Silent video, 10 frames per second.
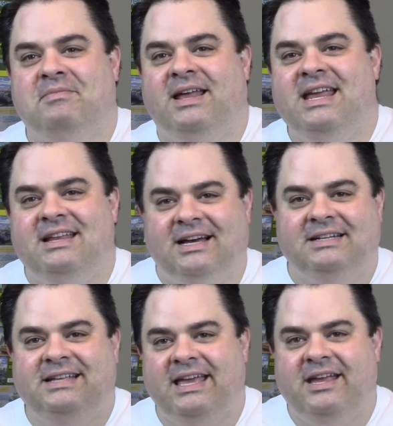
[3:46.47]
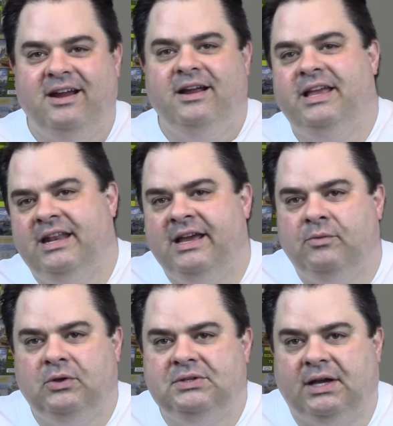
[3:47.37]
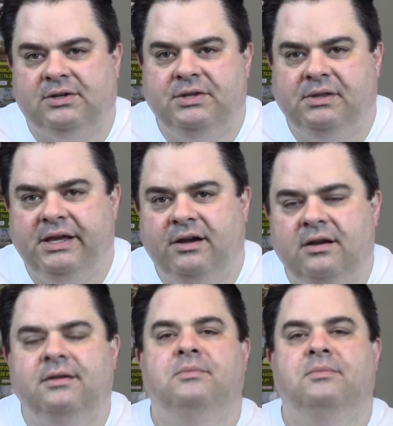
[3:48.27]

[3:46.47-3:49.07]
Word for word: Everybody, uh, take care, and I will talk to you later.